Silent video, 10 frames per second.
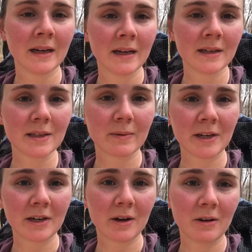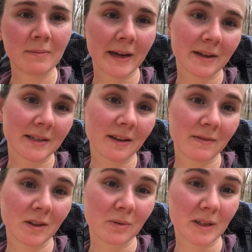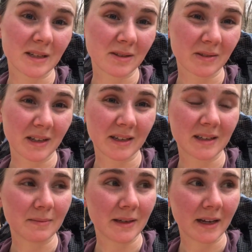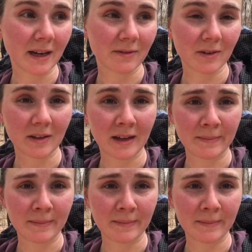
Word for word: So when you're going by yourself in the woods, it's really good to be careful.